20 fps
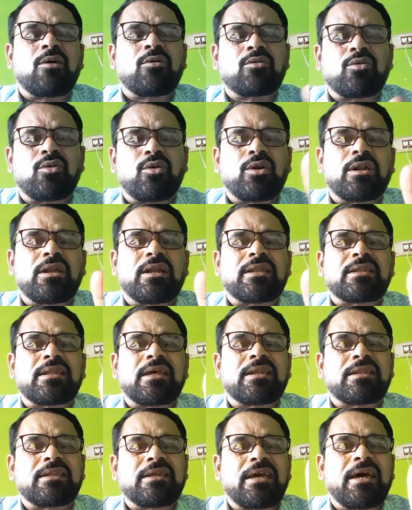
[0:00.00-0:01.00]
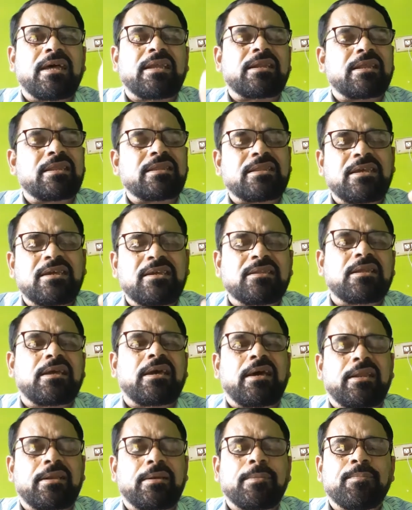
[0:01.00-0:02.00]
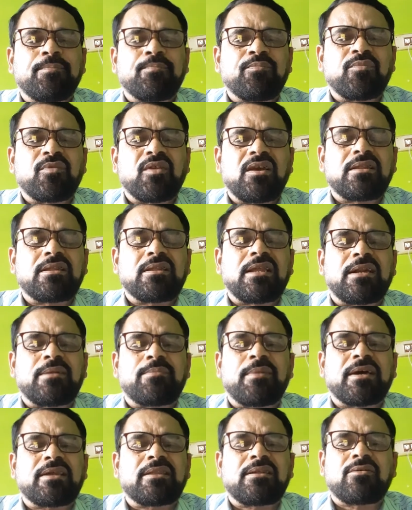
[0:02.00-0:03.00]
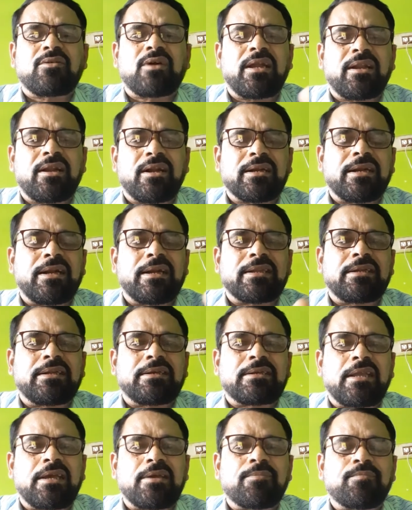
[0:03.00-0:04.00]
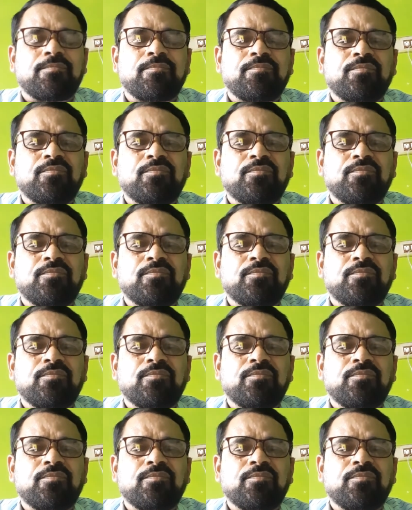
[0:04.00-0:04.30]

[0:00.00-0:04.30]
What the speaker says: account holders are there, rushing there in that banks, you cannot get that time.